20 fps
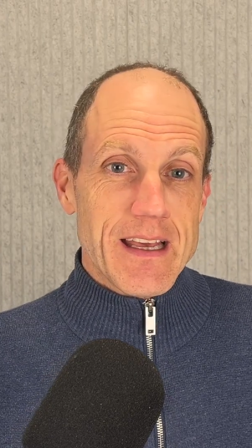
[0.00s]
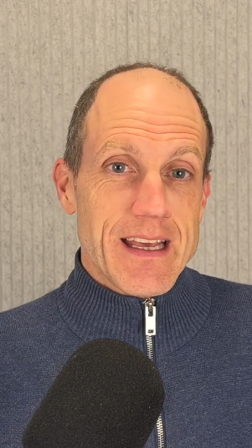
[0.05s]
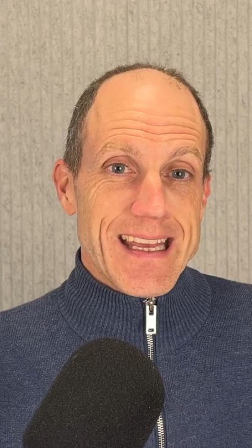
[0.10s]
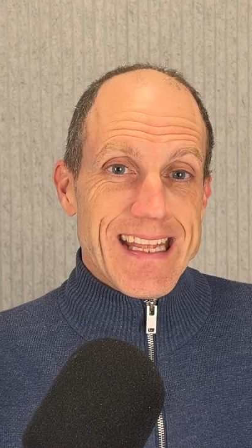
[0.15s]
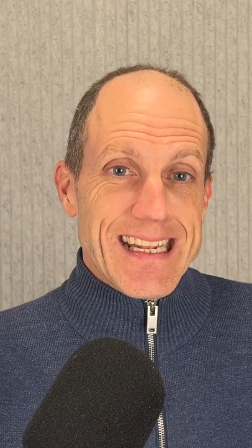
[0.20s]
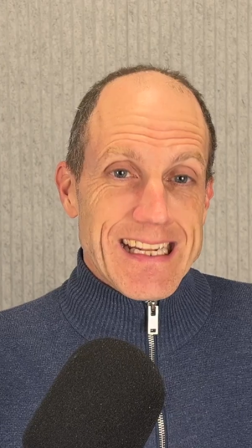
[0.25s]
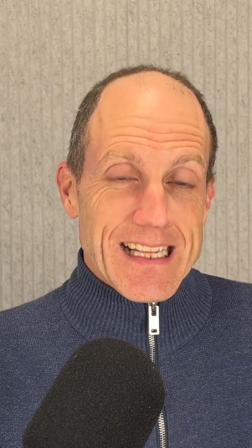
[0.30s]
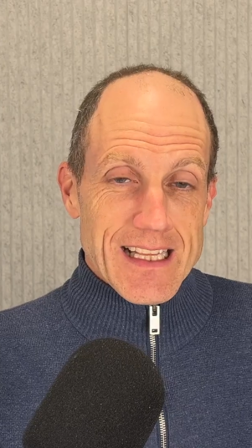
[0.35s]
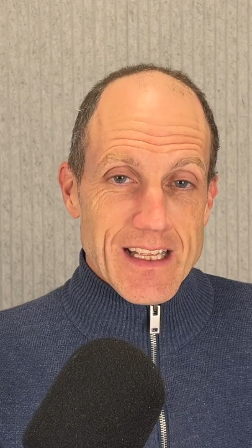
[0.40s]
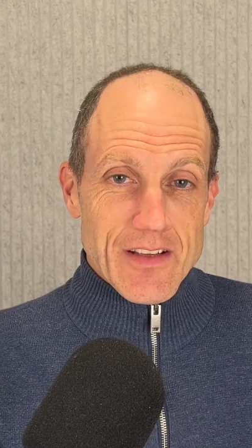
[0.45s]

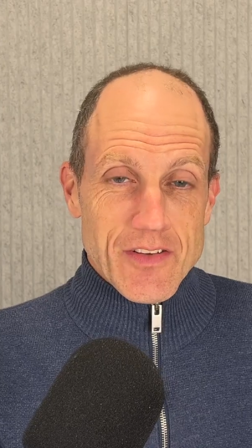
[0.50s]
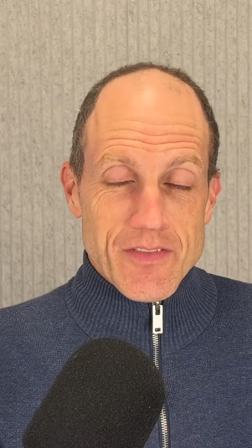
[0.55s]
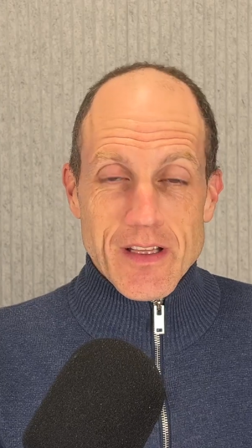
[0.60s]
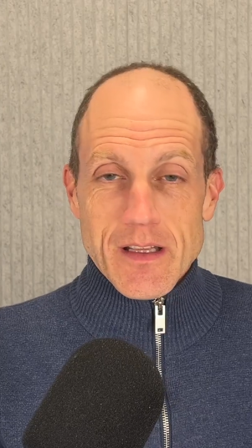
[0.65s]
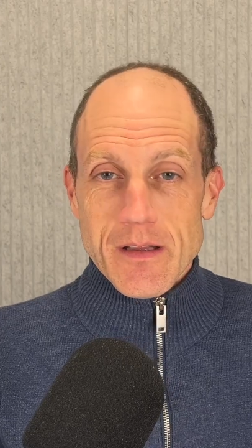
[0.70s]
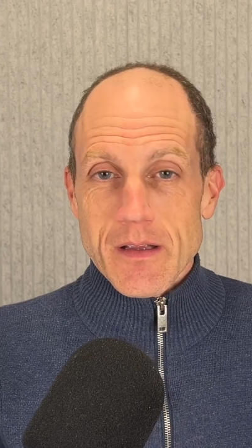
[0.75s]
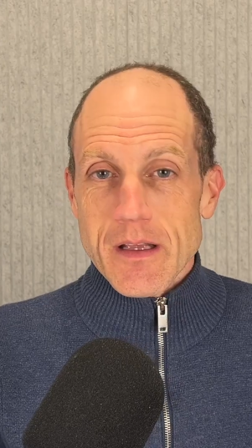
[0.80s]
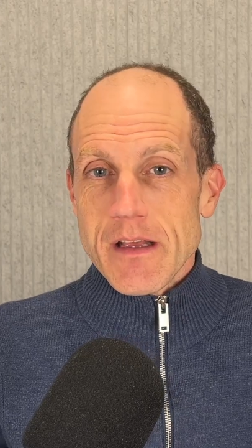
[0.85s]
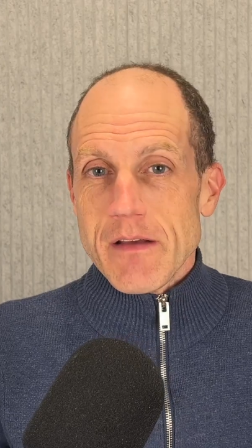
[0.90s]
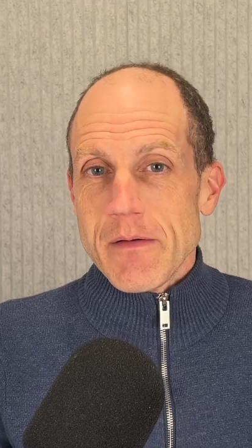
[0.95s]

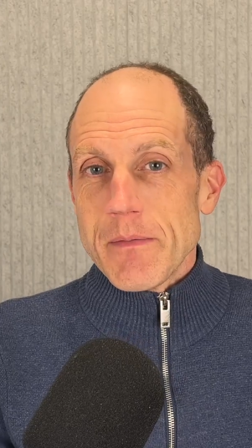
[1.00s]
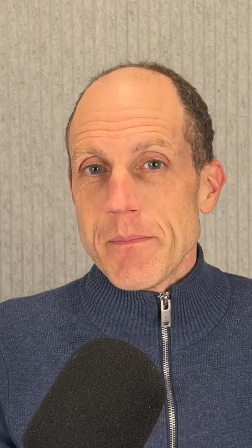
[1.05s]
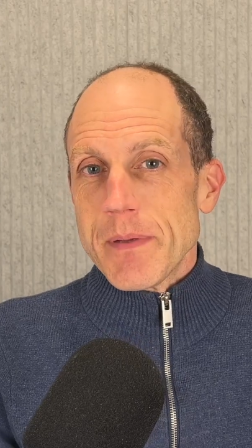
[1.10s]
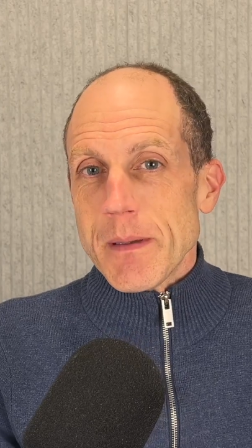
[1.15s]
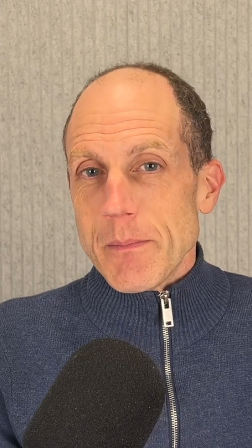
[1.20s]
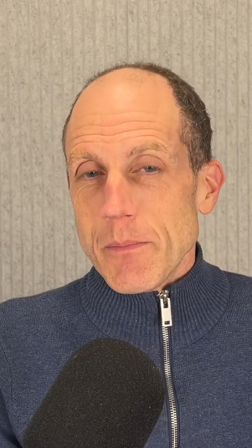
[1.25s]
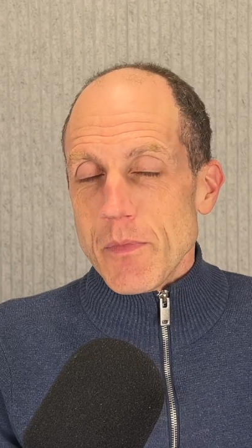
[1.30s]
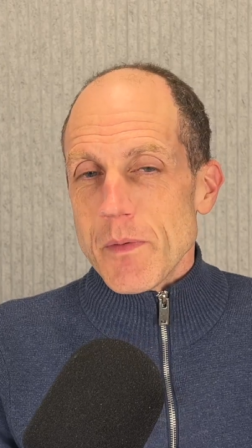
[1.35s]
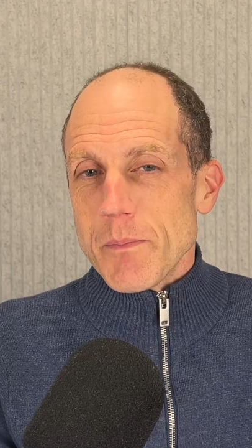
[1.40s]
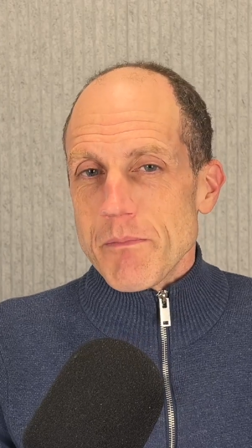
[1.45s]
inelastic, a bit
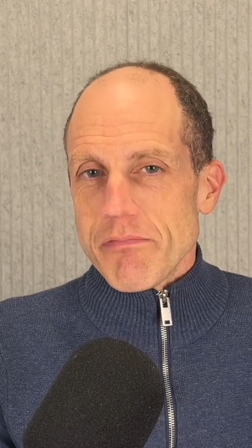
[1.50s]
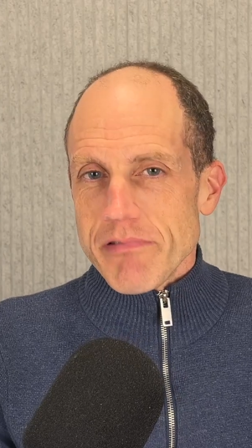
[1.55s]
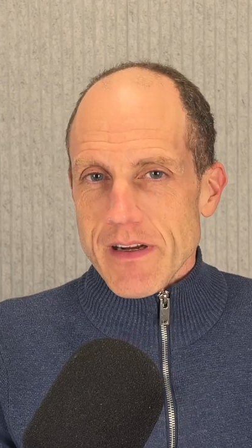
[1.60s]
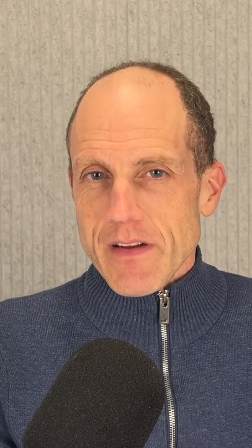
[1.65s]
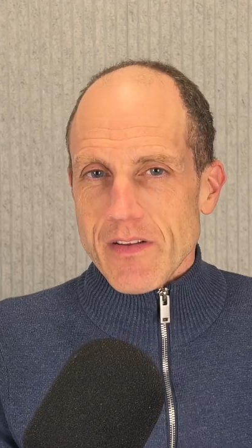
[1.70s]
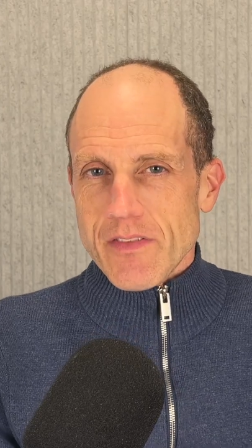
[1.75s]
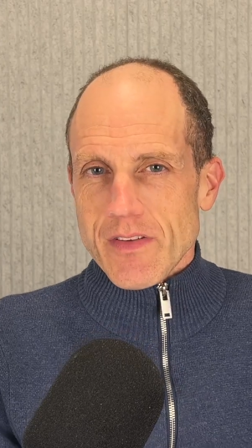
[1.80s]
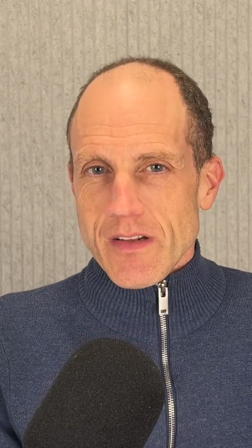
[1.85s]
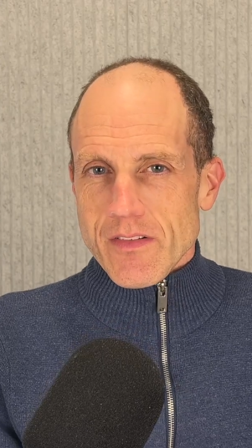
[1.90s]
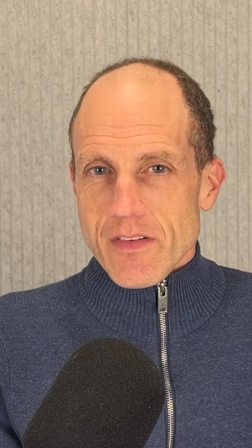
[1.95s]
more price
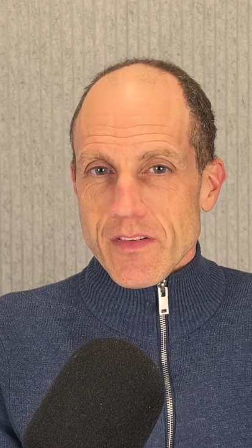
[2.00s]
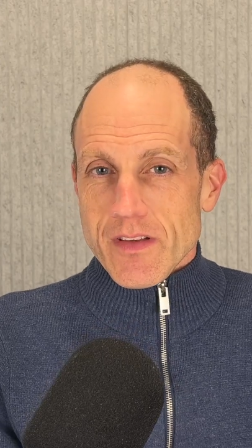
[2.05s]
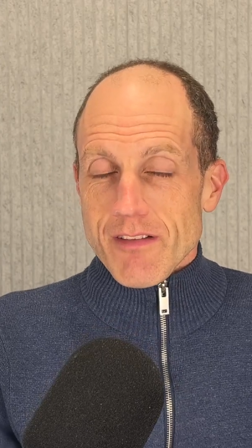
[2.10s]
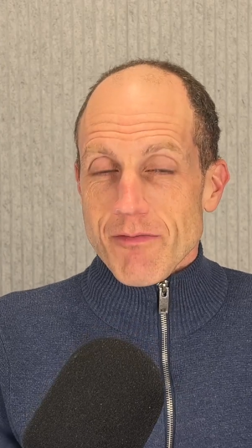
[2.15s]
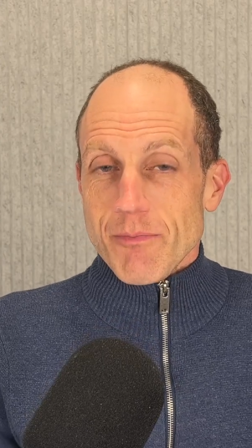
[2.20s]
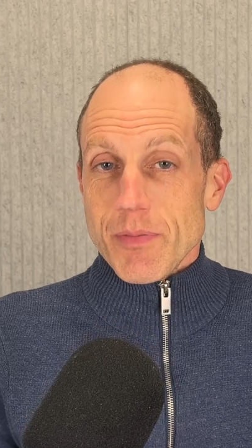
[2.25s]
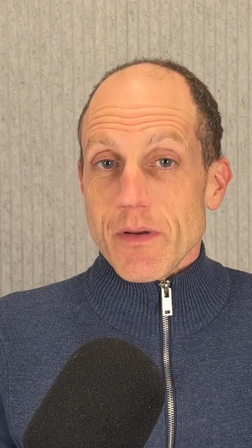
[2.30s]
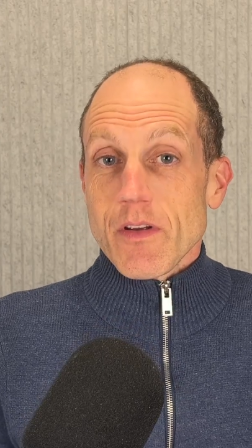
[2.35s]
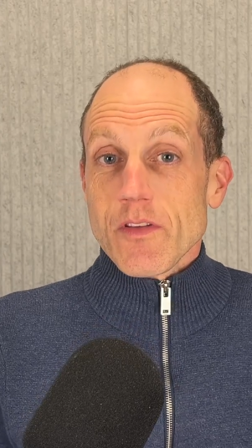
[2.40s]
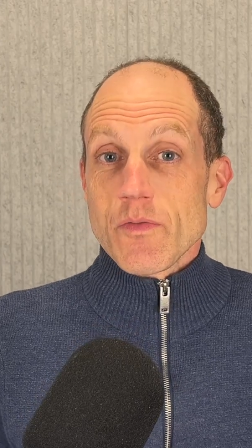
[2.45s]
sensitive
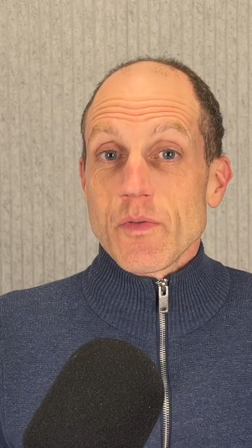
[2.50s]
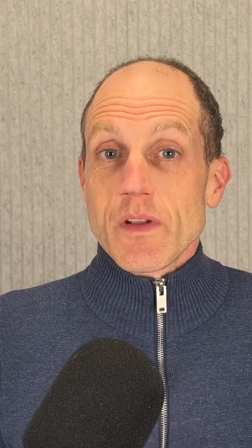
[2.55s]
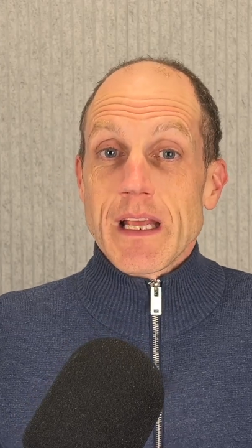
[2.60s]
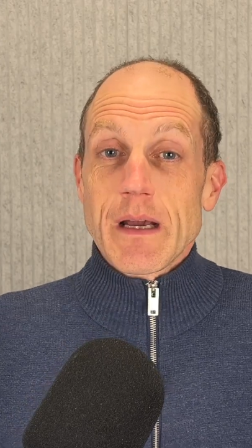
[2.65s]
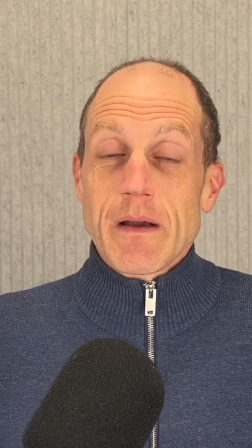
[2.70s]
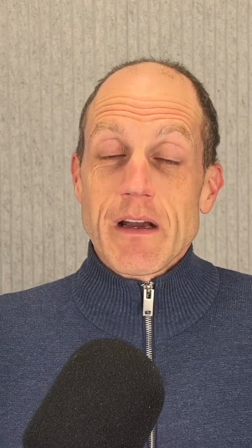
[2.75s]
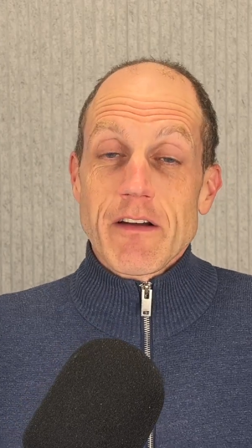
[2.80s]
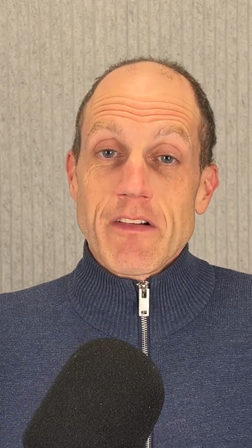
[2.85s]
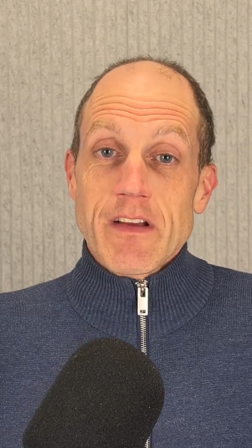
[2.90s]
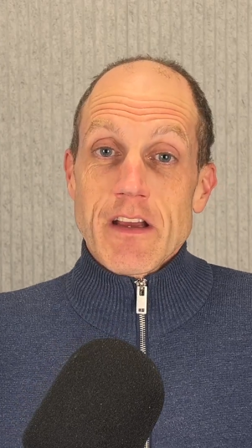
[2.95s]
because we now
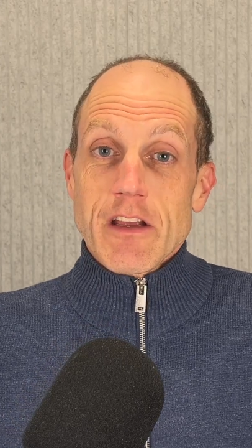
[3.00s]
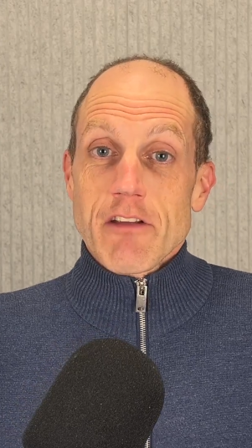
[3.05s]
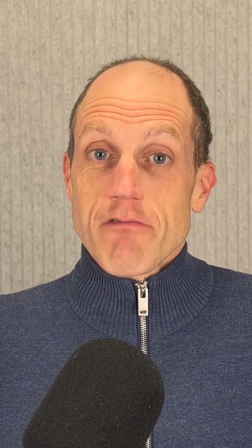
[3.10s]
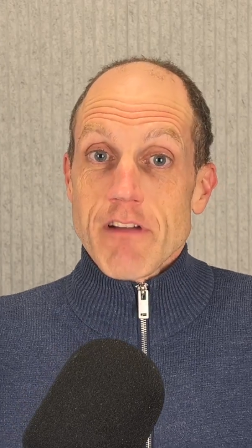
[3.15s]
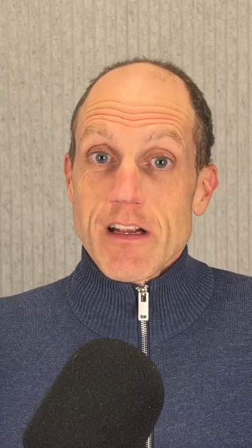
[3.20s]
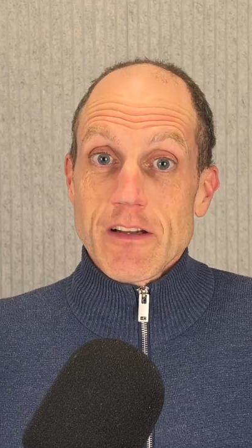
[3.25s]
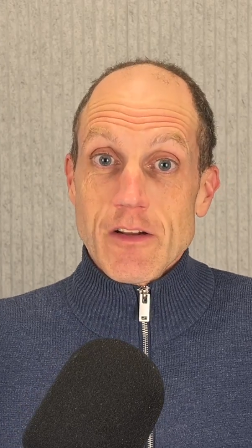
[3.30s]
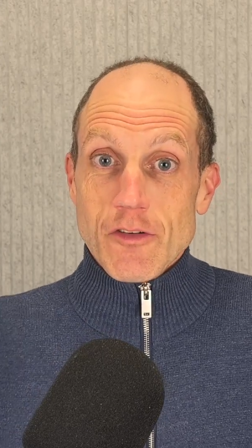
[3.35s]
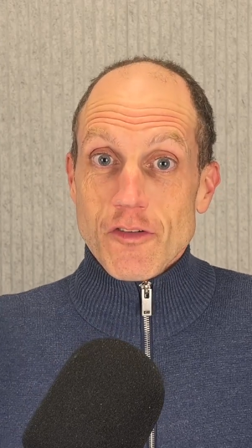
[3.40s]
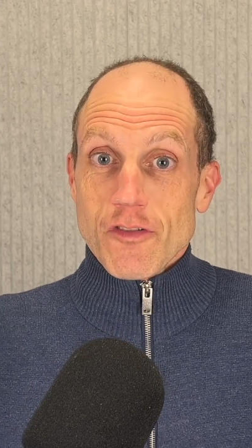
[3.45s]
have
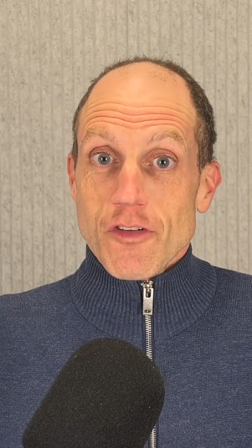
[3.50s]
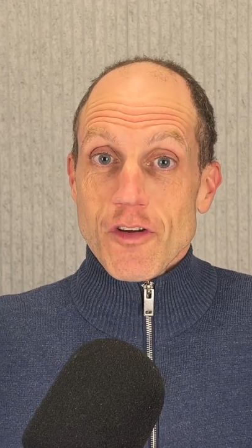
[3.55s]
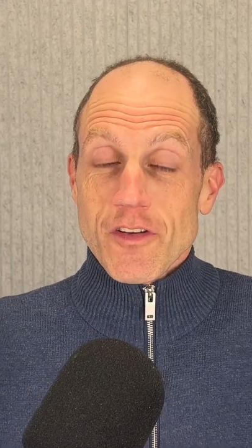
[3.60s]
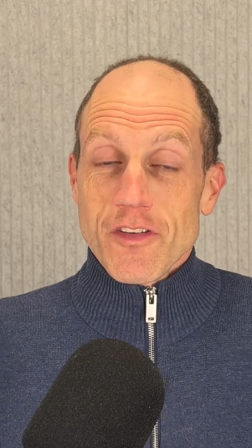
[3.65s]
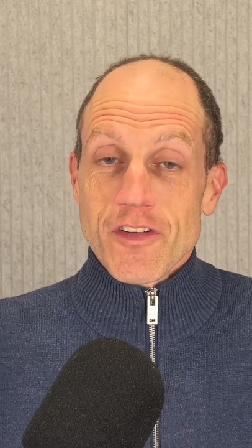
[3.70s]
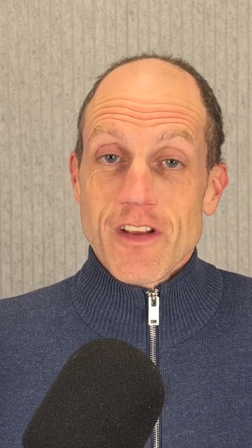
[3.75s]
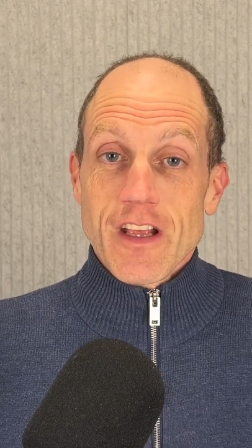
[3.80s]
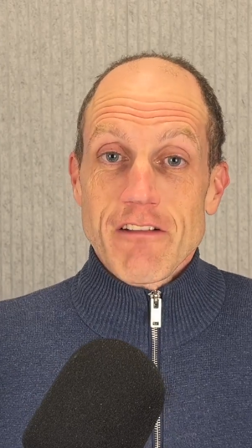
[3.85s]
greater choice,